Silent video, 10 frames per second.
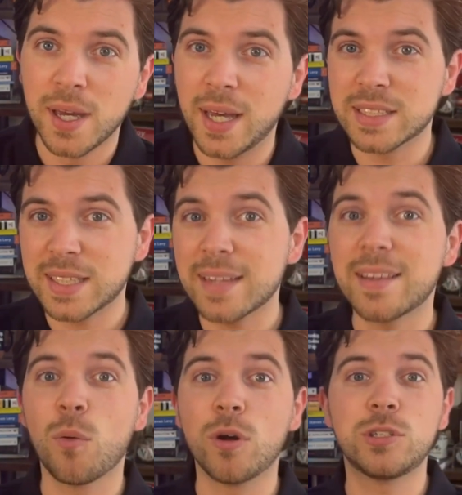Instead,
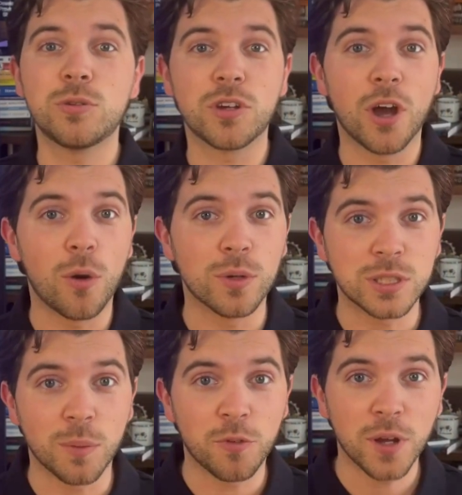they want you to go with
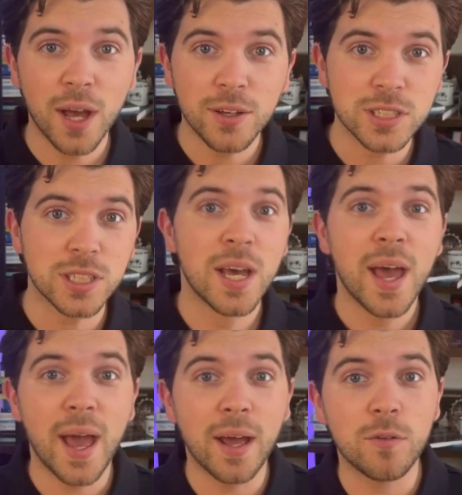something else,
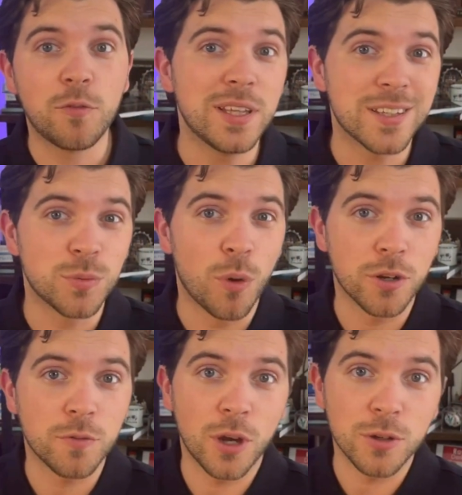and Vite is one
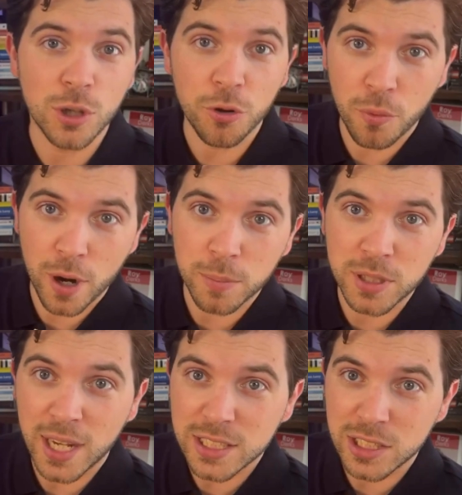of those other
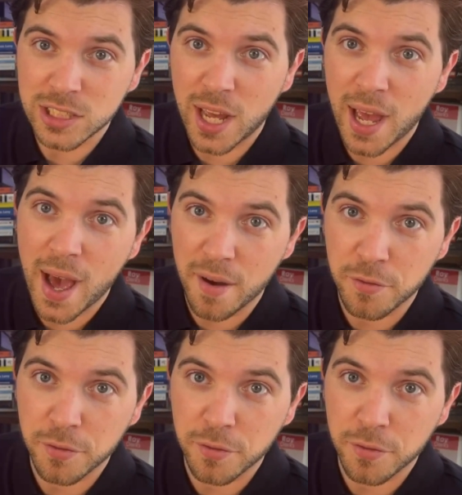recommendations they have.